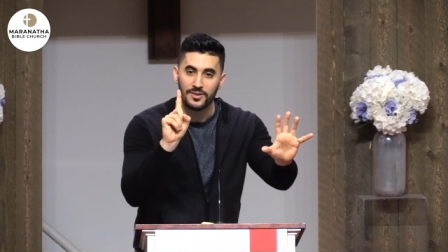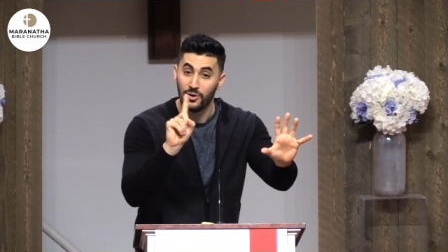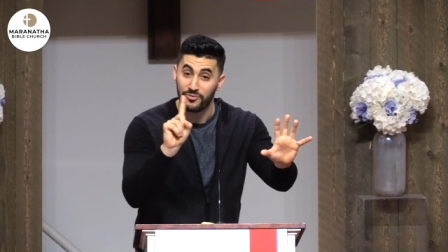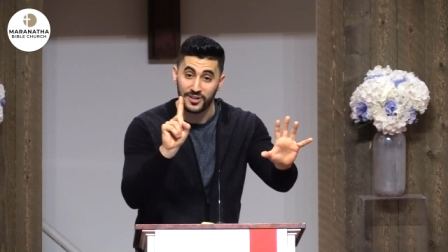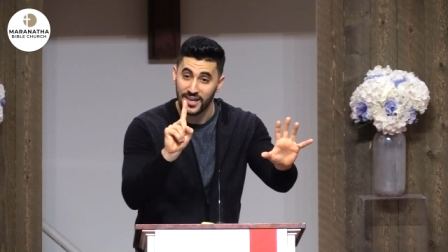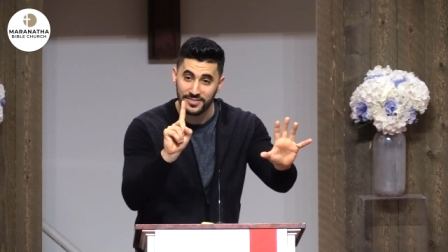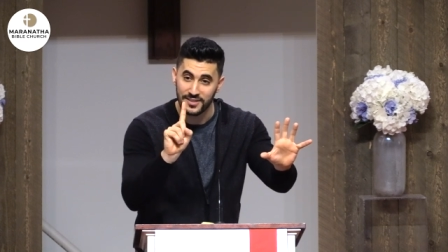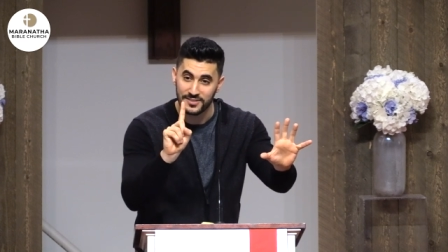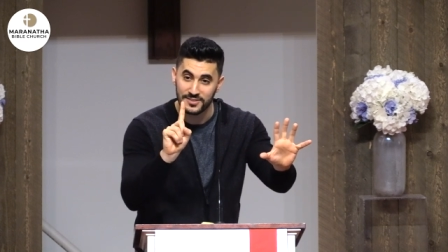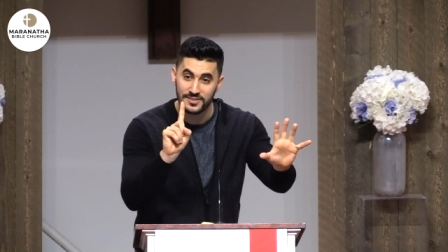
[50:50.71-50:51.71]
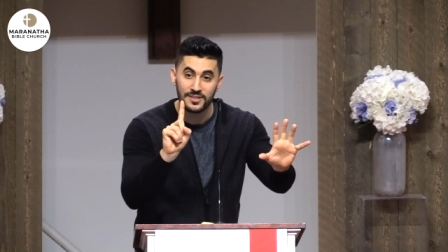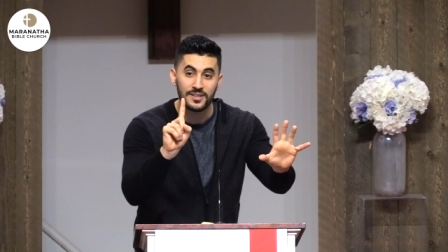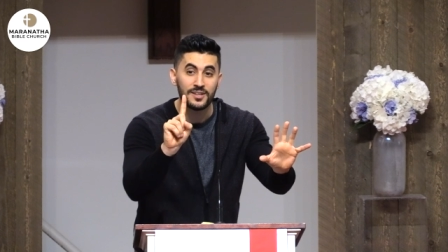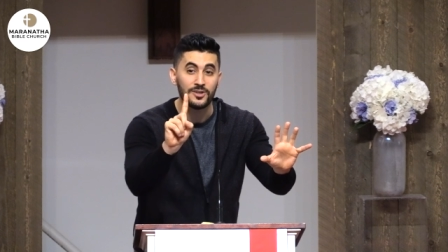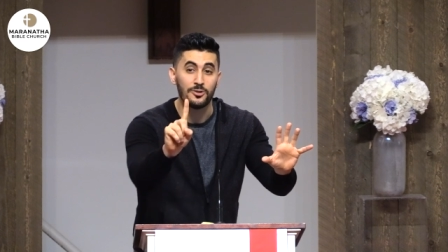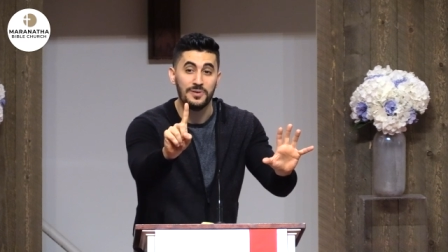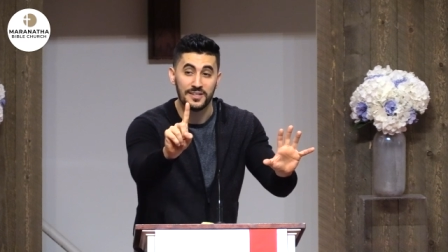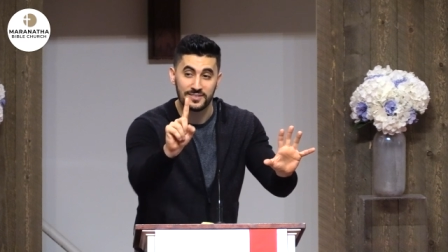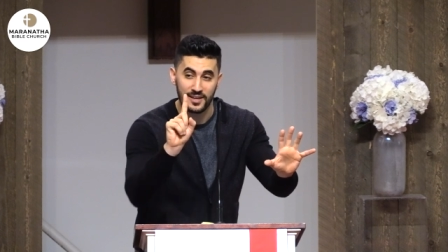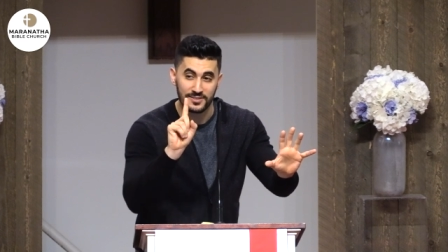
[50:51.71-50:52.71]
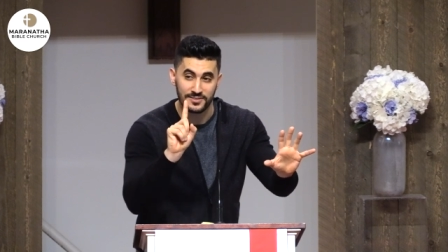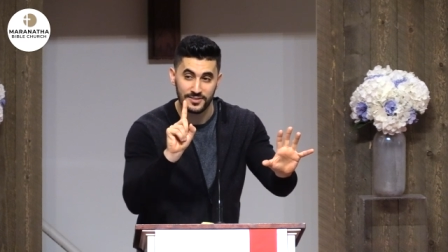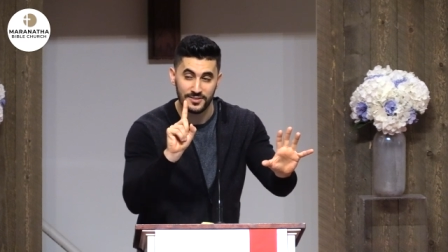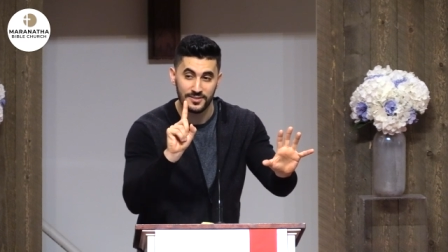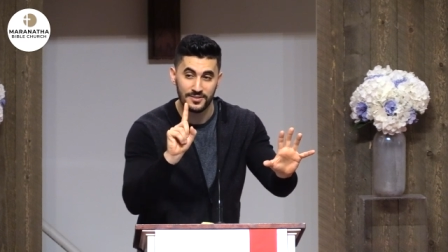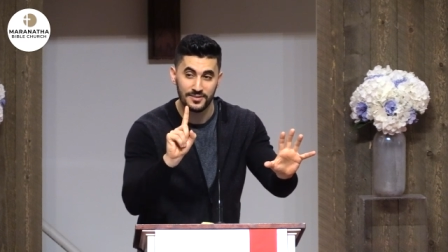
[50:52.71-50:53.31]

Don't forget this you're being tested.